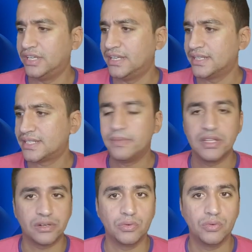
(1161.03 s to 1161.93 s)
similar
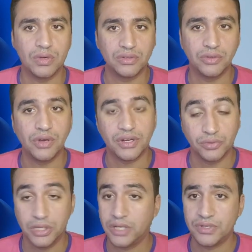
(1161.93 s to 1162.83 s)
to what you are
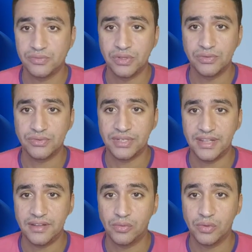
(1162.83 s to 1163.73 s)
doing with
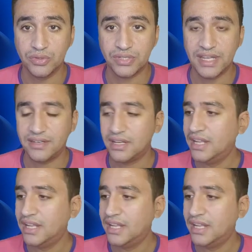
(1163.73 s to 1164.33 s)
Windows 10.